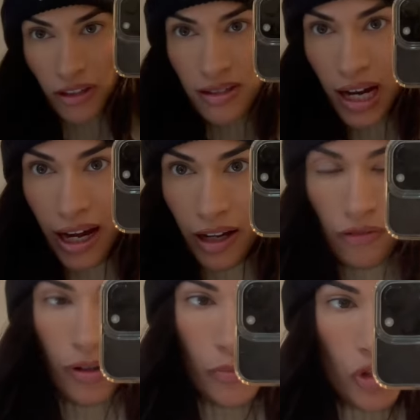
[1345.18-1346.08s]
this hat
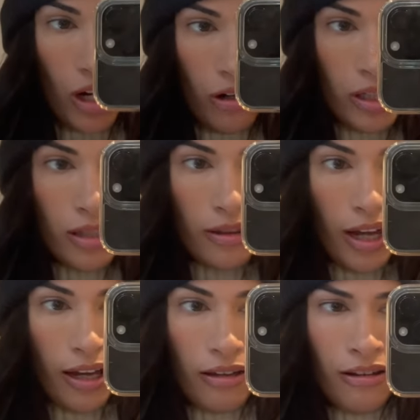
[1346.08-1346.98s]
from Cherry
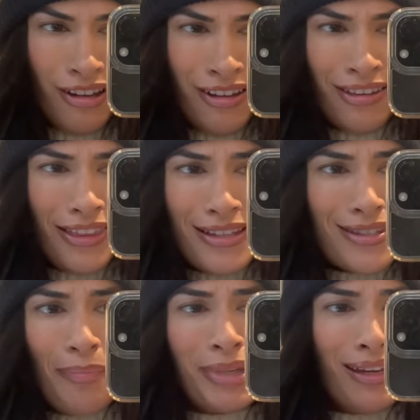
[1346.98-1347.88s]
that they
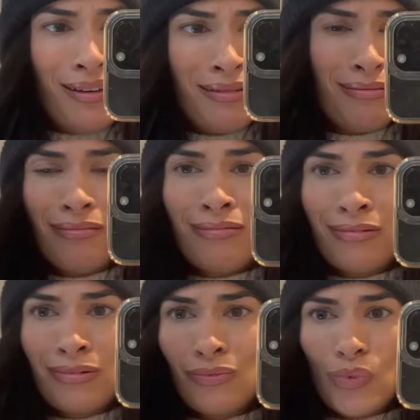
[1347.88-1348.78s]
sent me
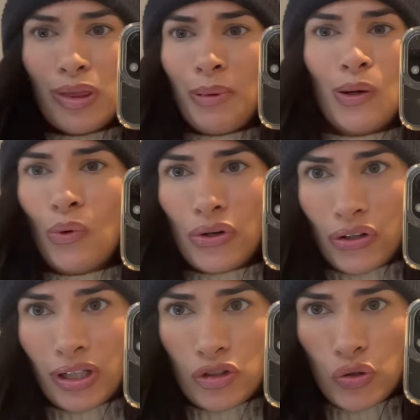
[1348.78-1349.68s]
with my
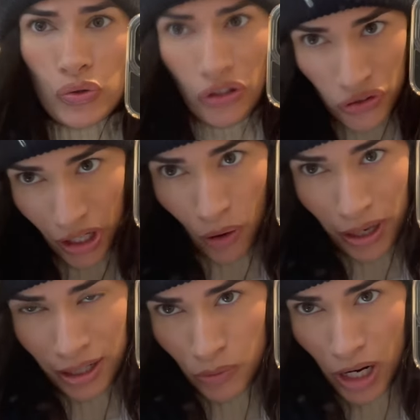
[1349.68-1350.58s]
order like two years ago,
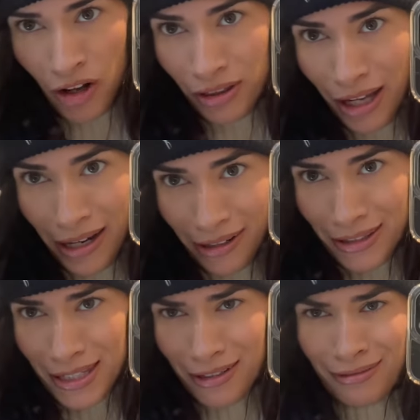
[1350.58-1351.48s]
and I went online and
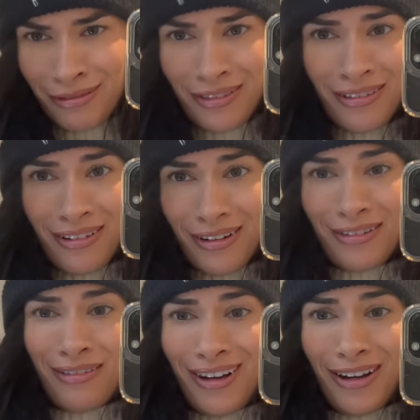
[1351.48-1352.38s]
it's like,
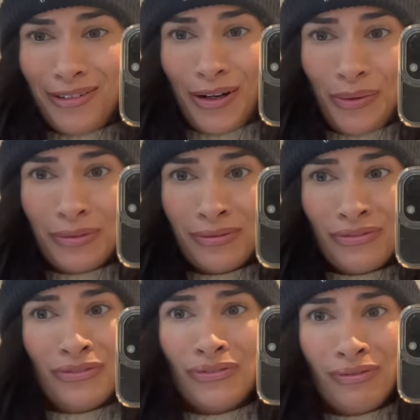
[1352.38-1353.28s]
I don't know,
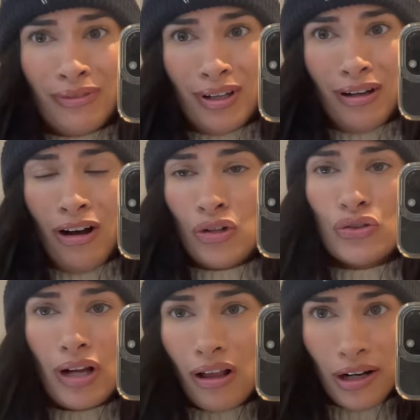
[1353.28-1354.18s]
a hundred
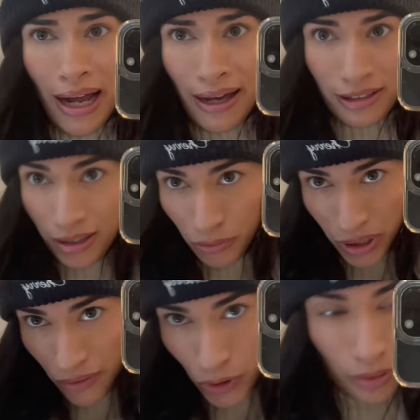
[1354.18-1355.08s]
dollar hat. Like I would
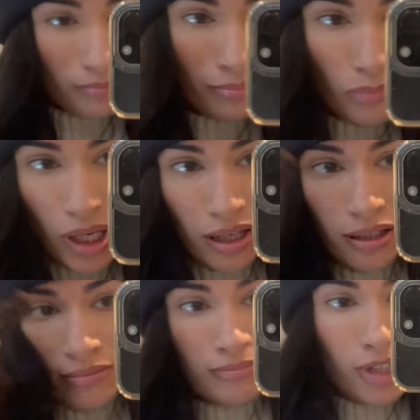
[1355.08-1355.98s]
never
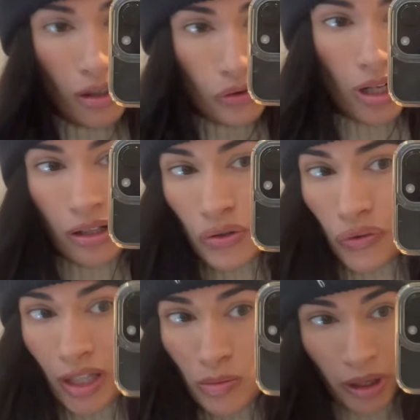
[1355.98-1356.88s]
pay a hundred dollars for
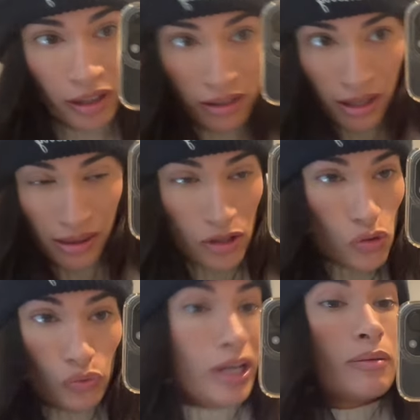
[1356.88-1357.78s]
this, but they
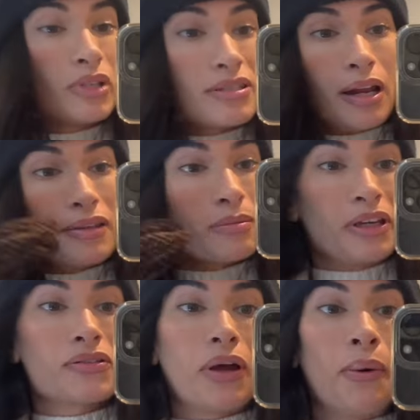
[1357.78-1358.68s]
just randomly sent it to me,
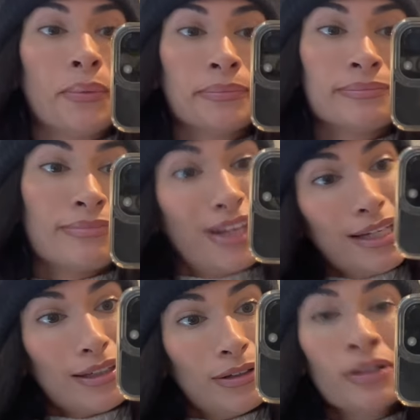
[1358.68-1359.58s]
so thank you.